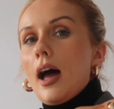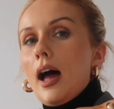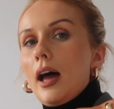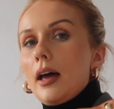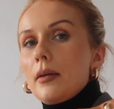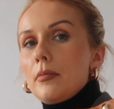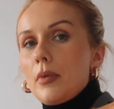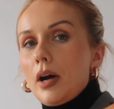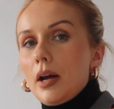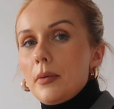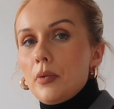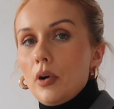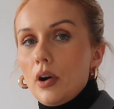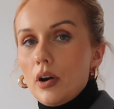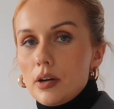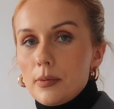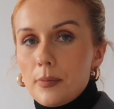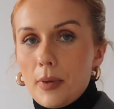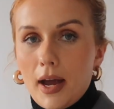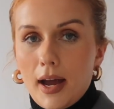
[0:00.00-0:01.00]
And my
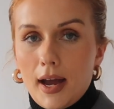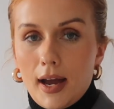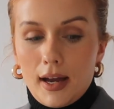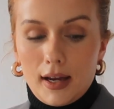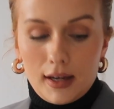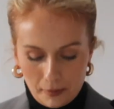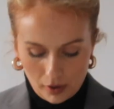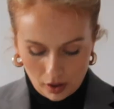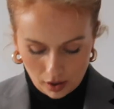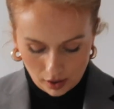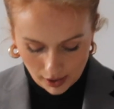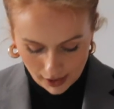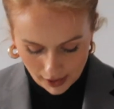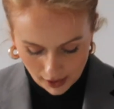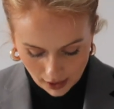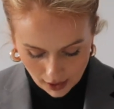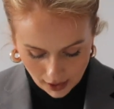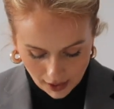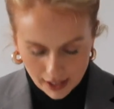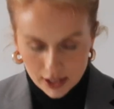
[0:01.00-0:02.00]
Prada bag,
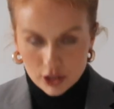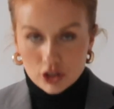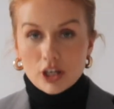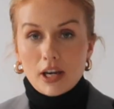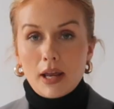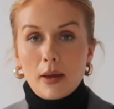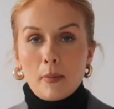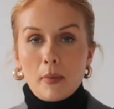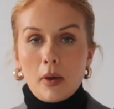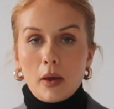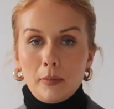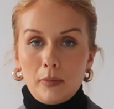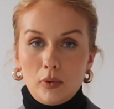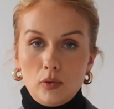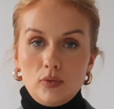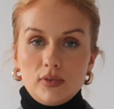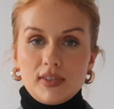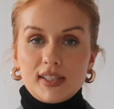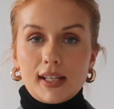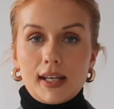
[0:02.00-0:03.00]
my H&M
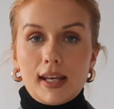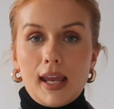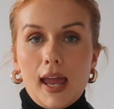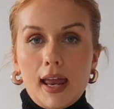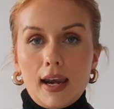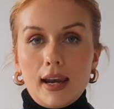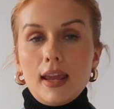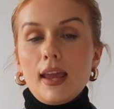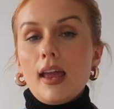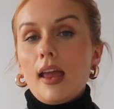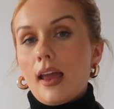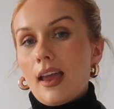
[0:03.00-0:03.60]
boots again.